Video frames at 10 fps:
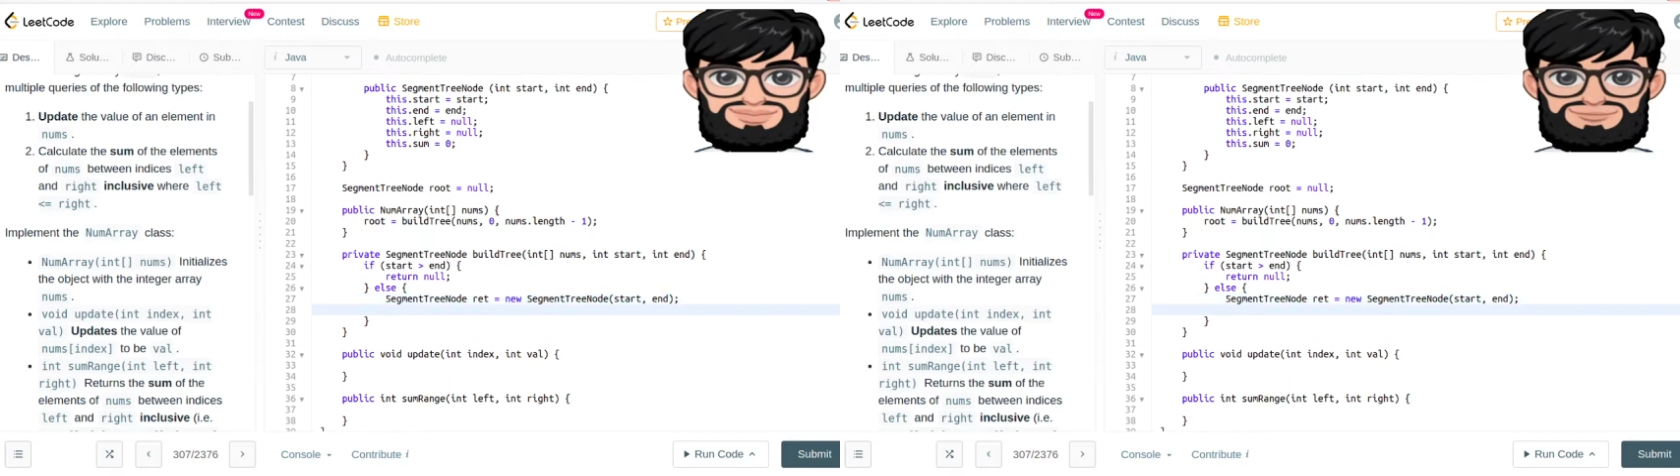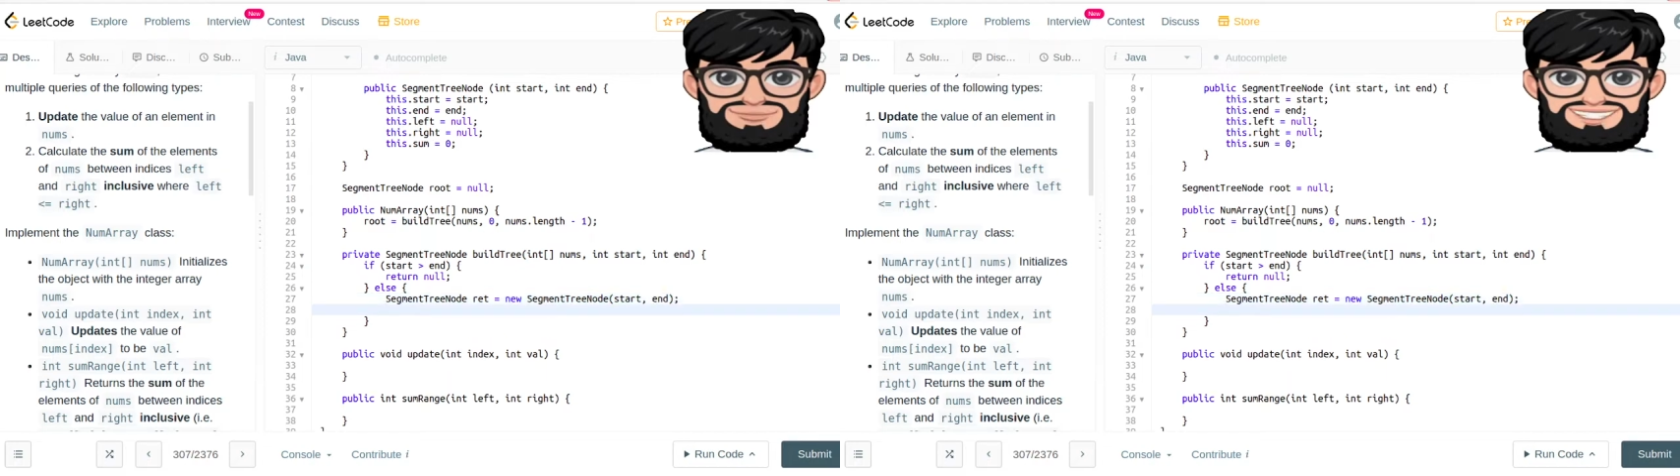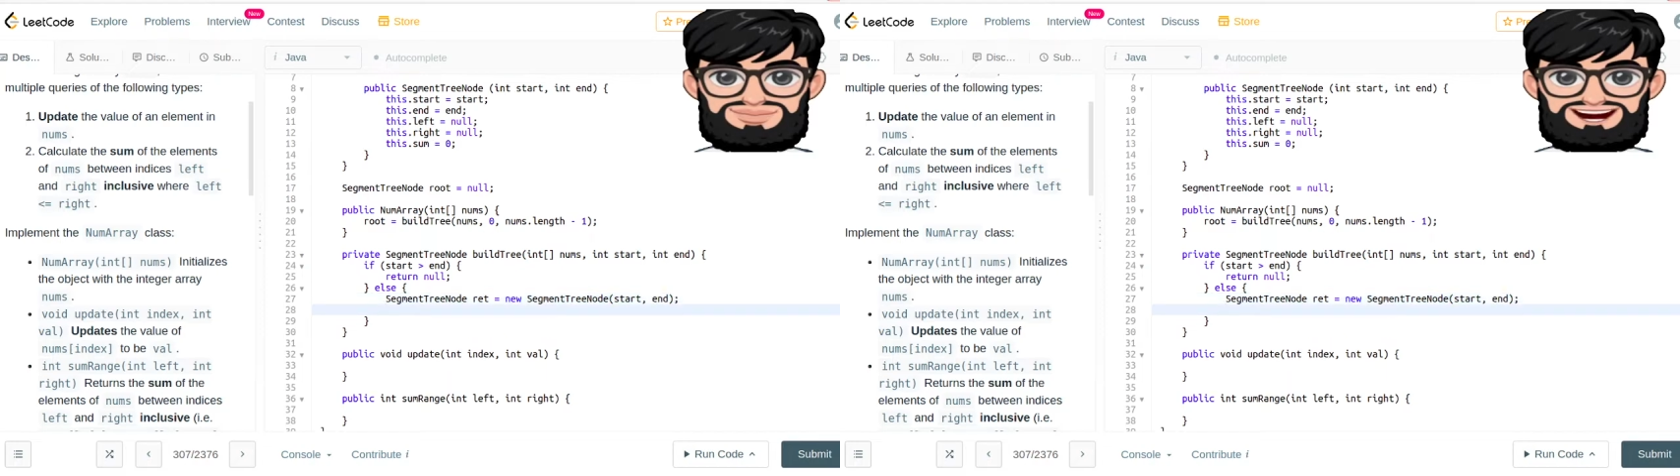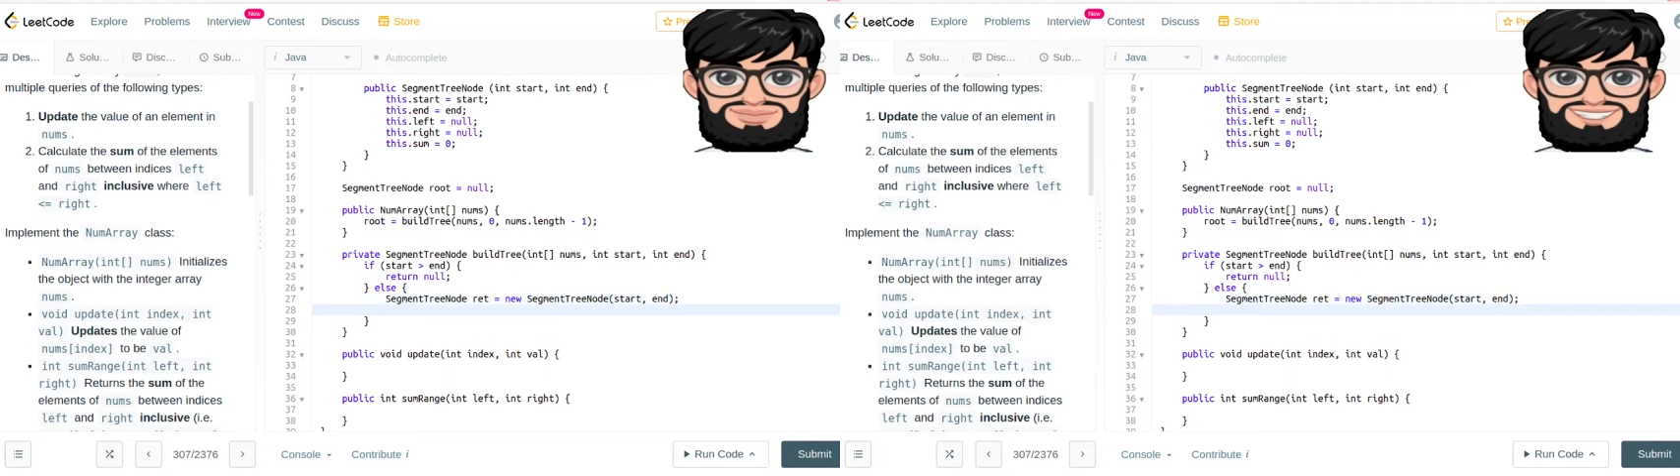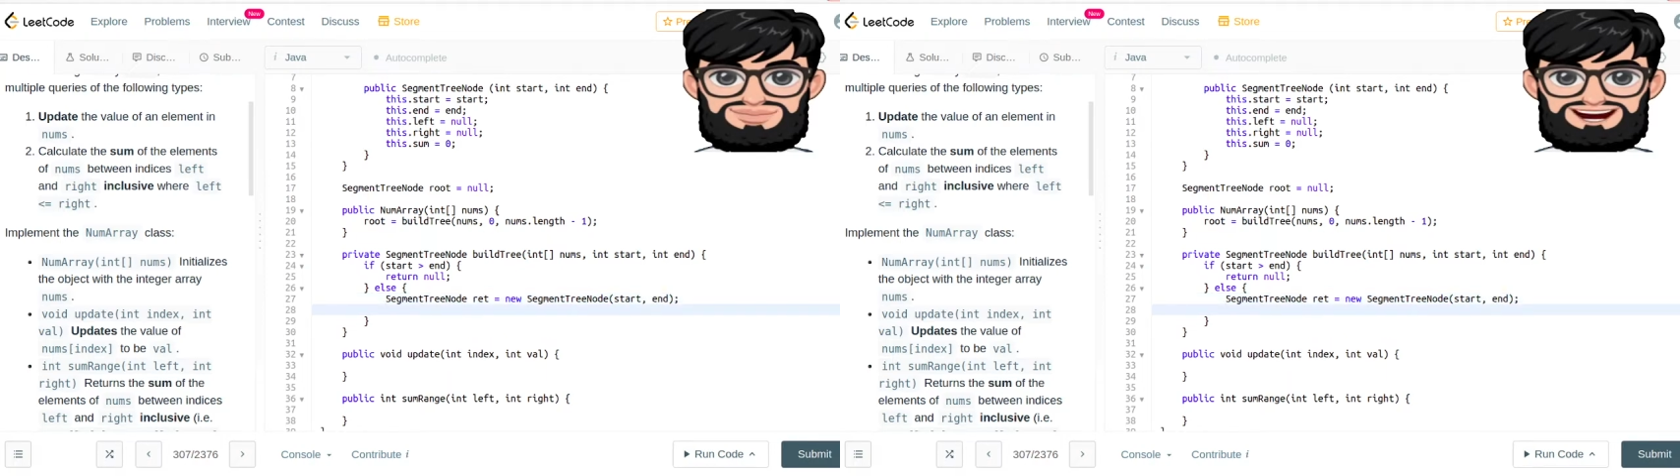but
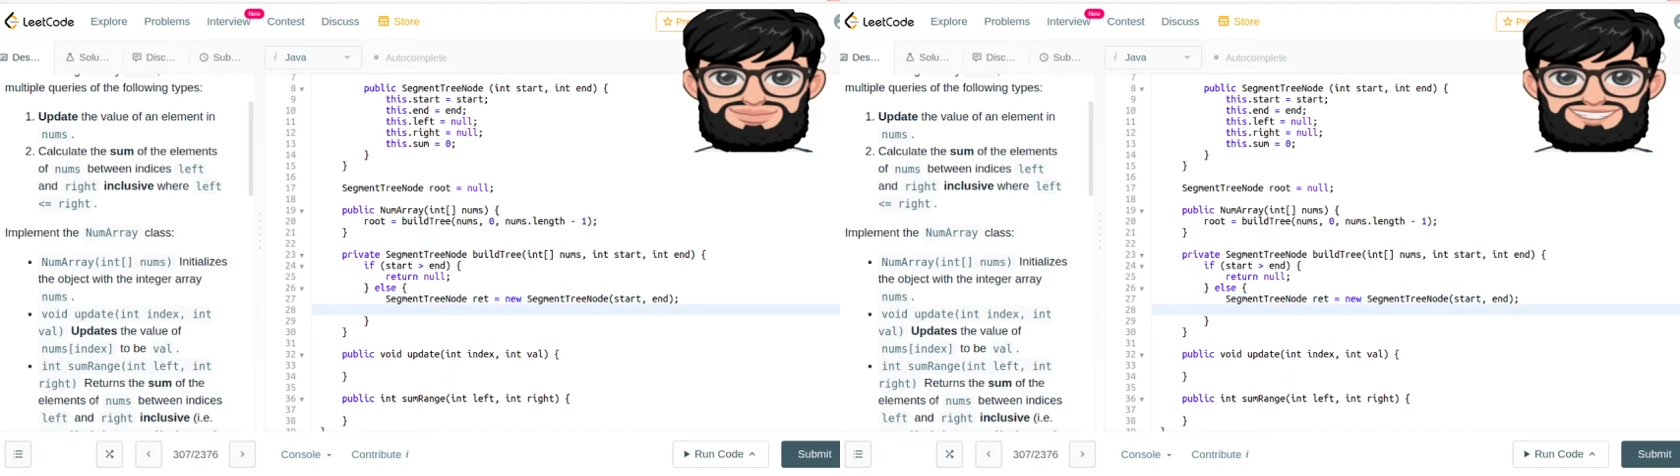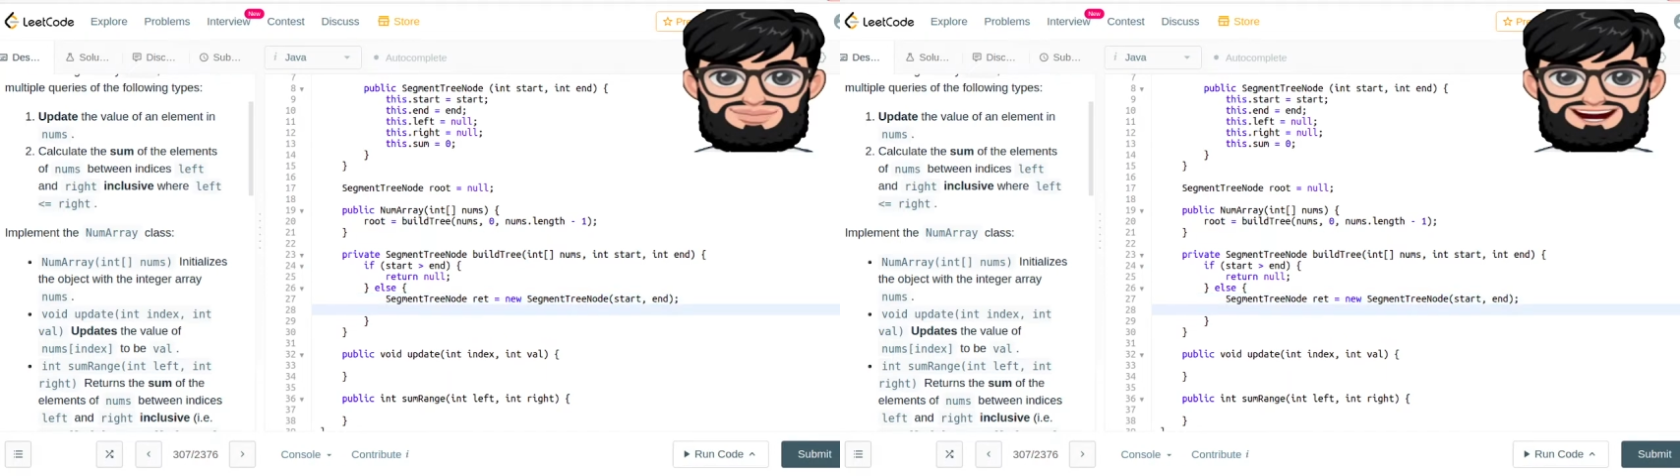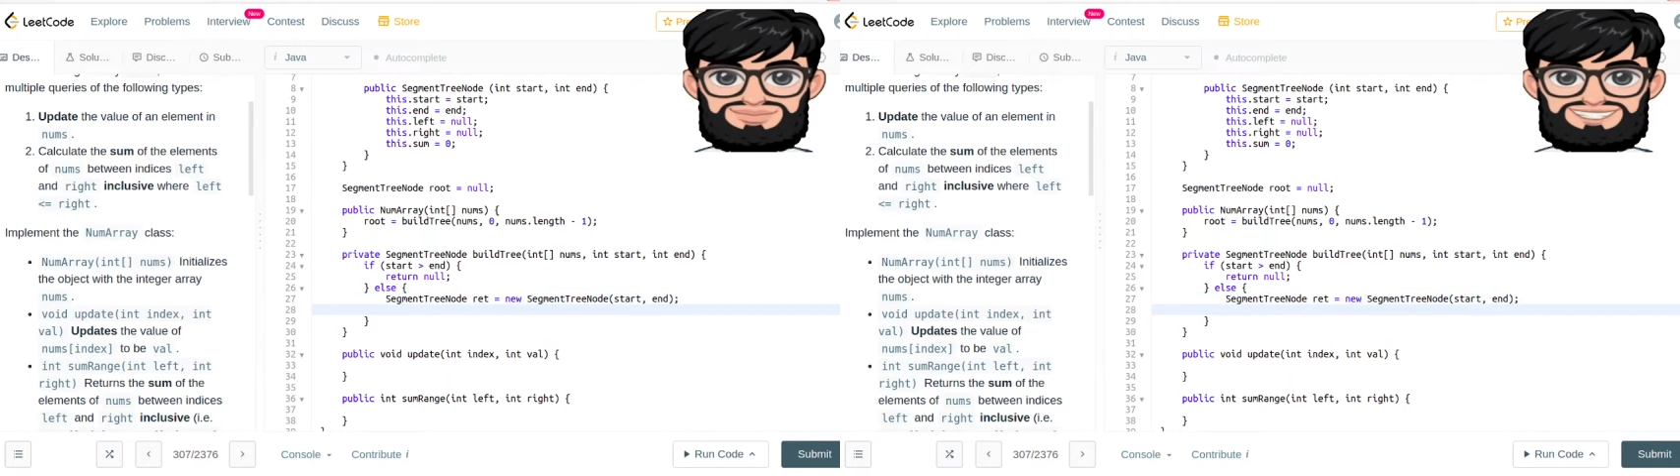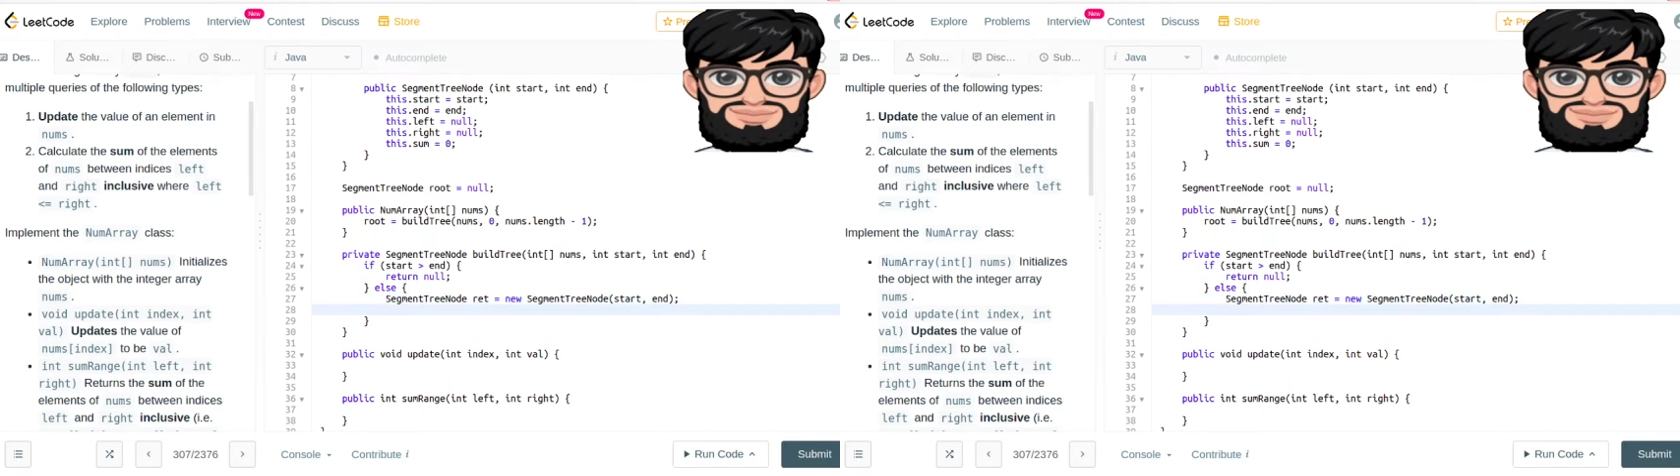now